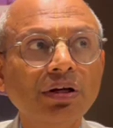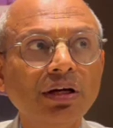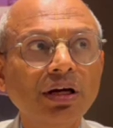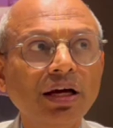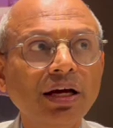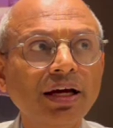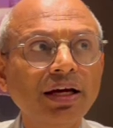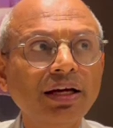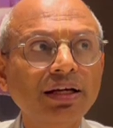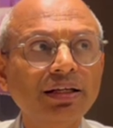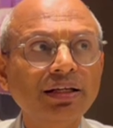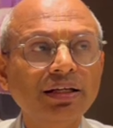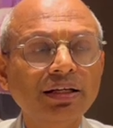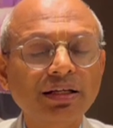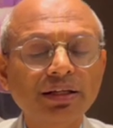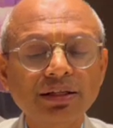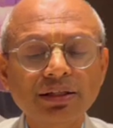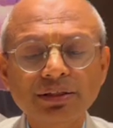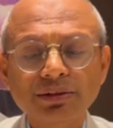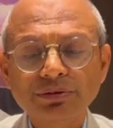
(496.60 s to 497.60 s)
And
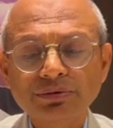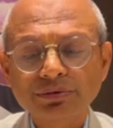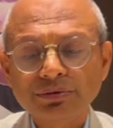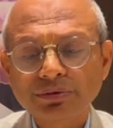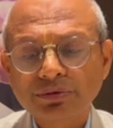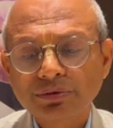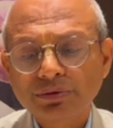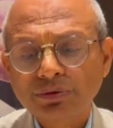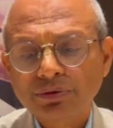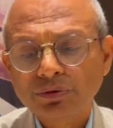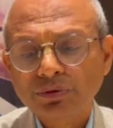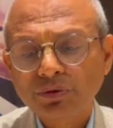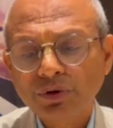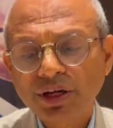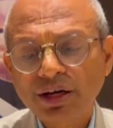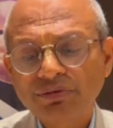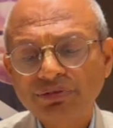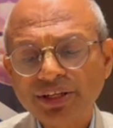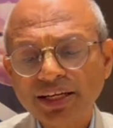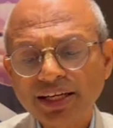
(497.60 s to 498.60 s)
we
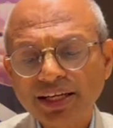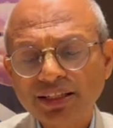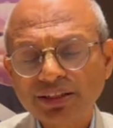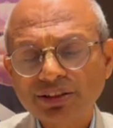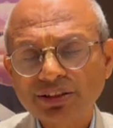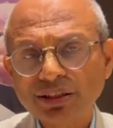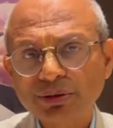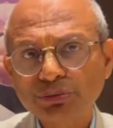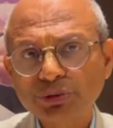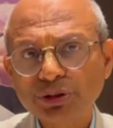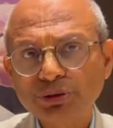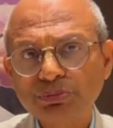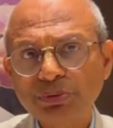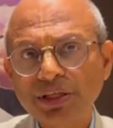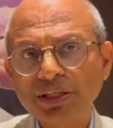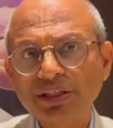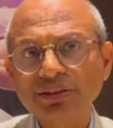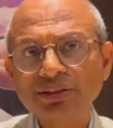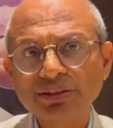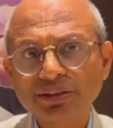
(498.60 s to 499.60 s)
have taken some
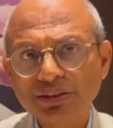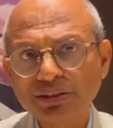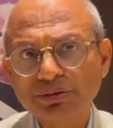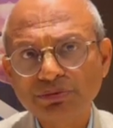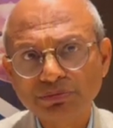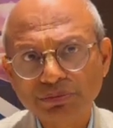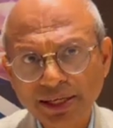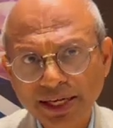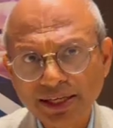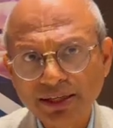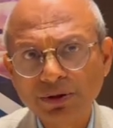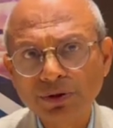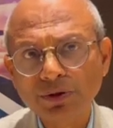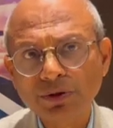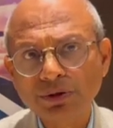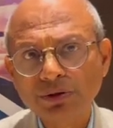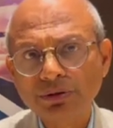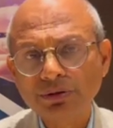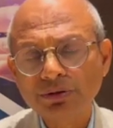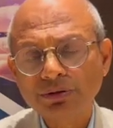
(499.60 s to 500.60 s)
space in
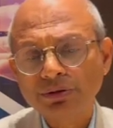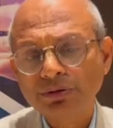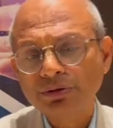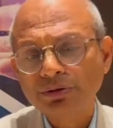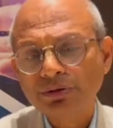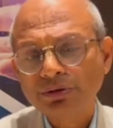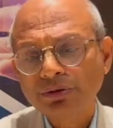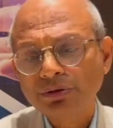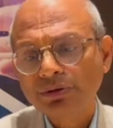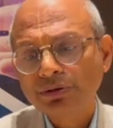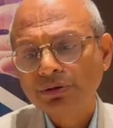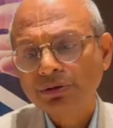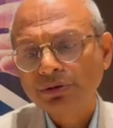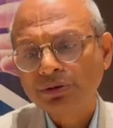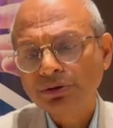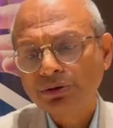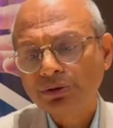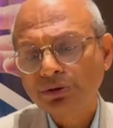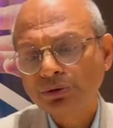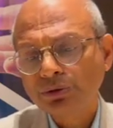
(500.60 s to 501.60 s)
Bangalore
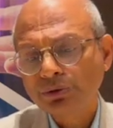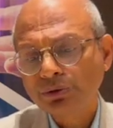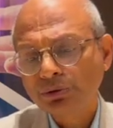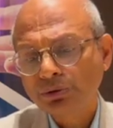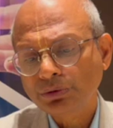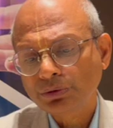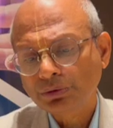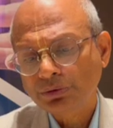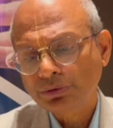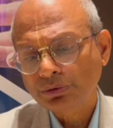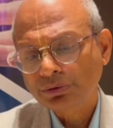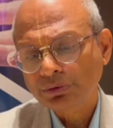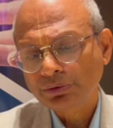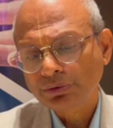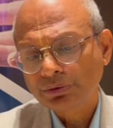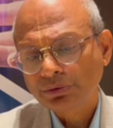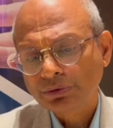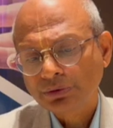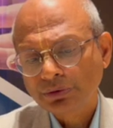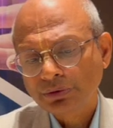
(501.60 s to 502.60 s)
to
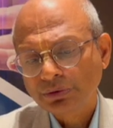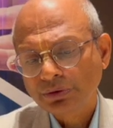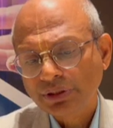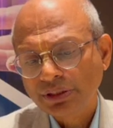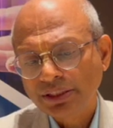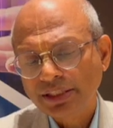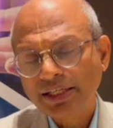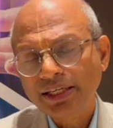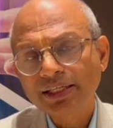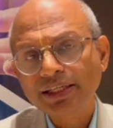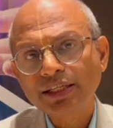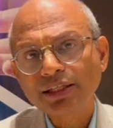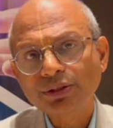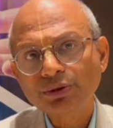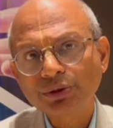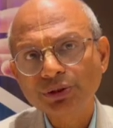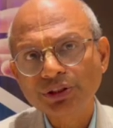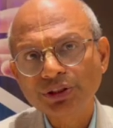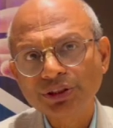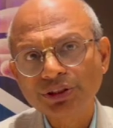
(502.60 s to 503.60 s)
create an
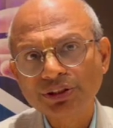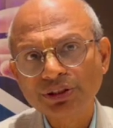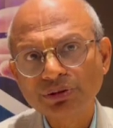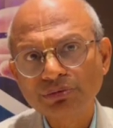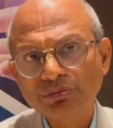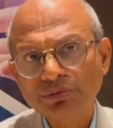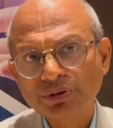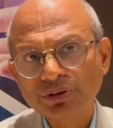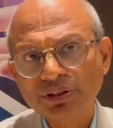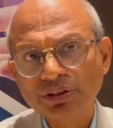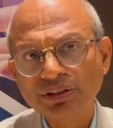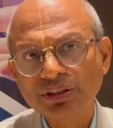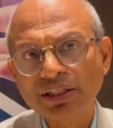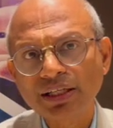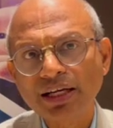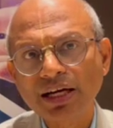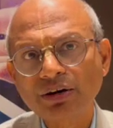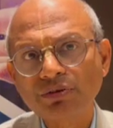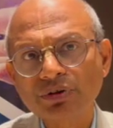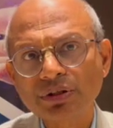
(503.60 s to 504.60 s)
ecosystem so
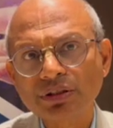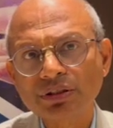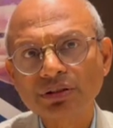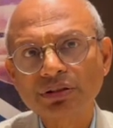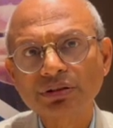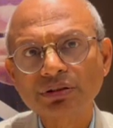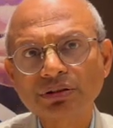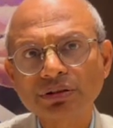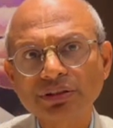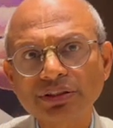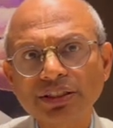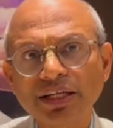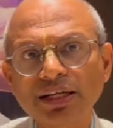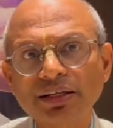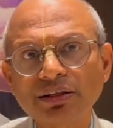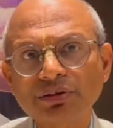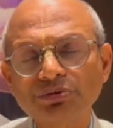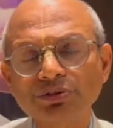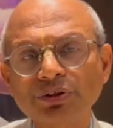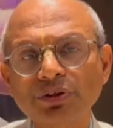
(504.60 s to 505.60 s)
that our
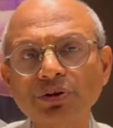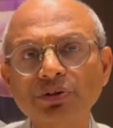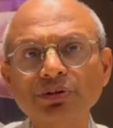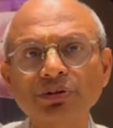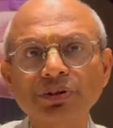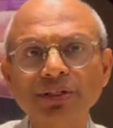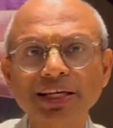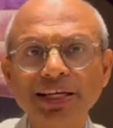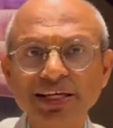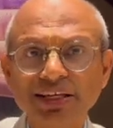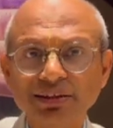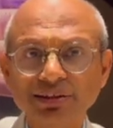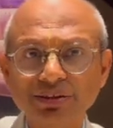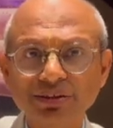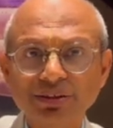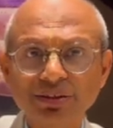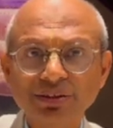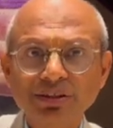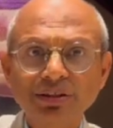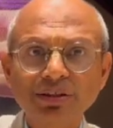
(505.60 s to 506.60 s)
startups also can
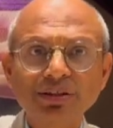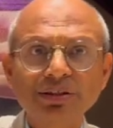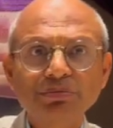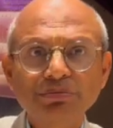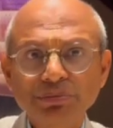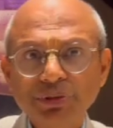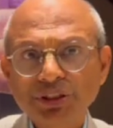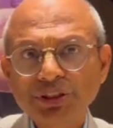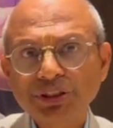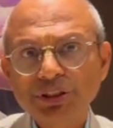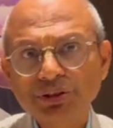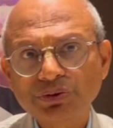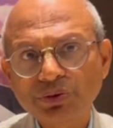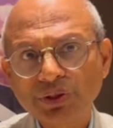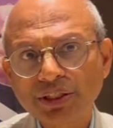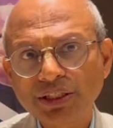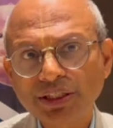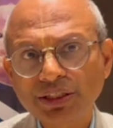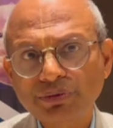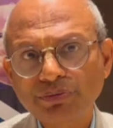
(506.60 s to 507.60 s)
be
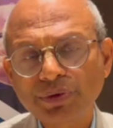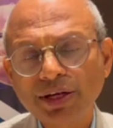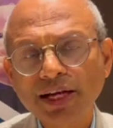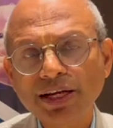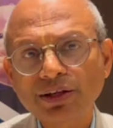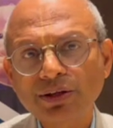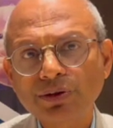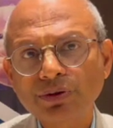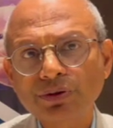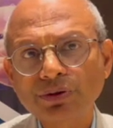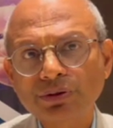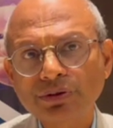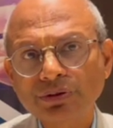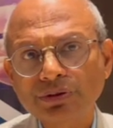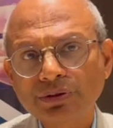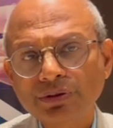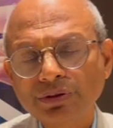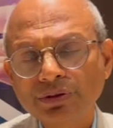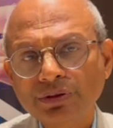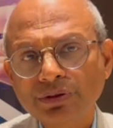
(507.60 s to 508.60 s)
situated in Bangalore.
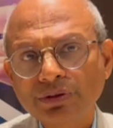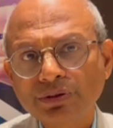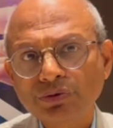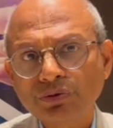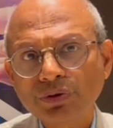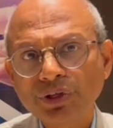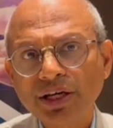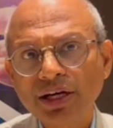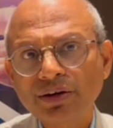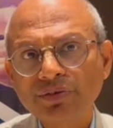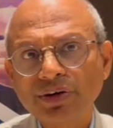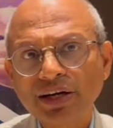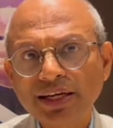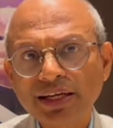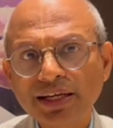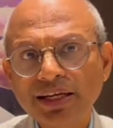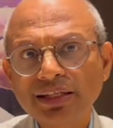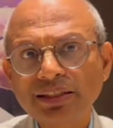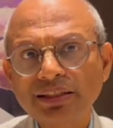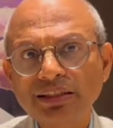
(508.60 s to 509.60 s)
We have
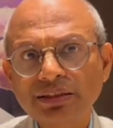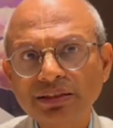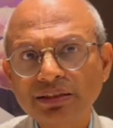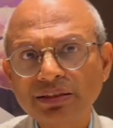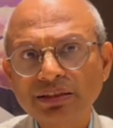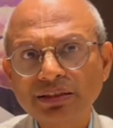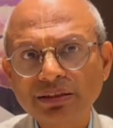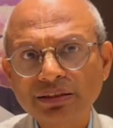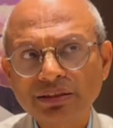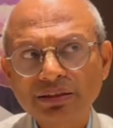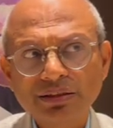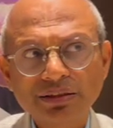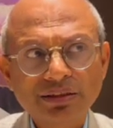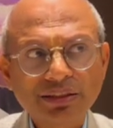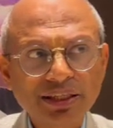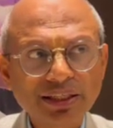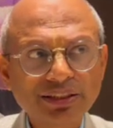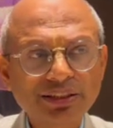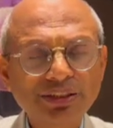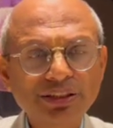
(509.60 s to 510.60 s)
IIT
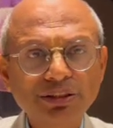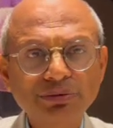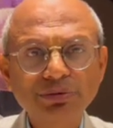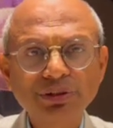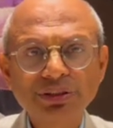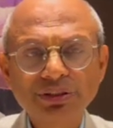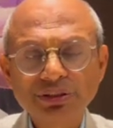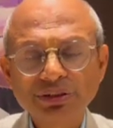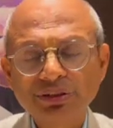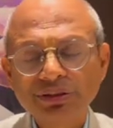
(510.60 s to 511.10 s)
SCB